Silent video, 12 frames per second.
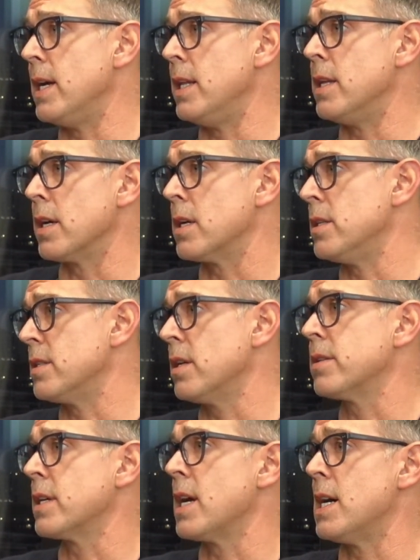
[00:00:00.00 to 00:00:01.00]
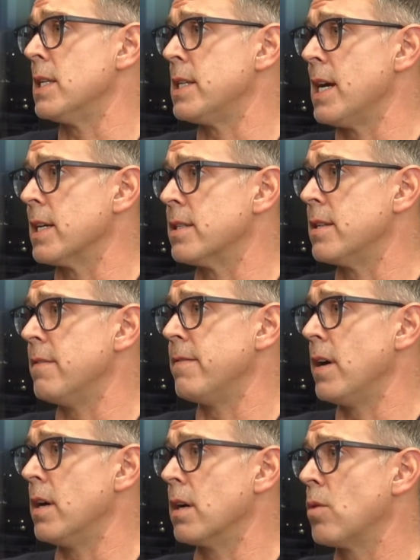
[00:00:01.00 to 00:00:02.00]
In the consulting context, if
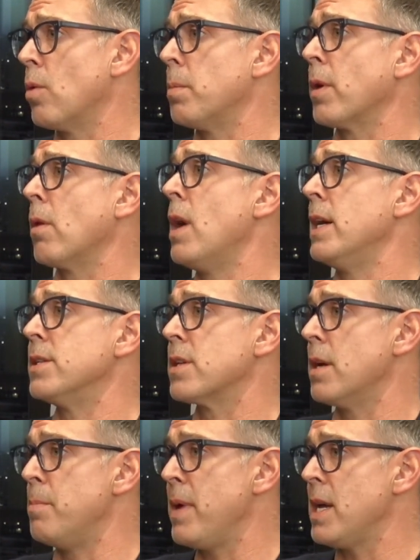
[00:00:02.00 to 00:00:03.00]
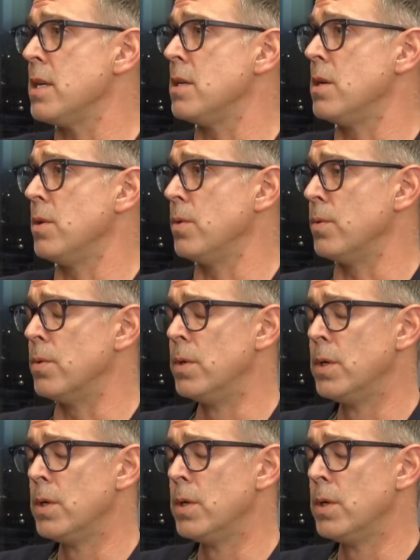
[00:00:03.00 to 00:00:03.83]
a corporate client's going to pay you,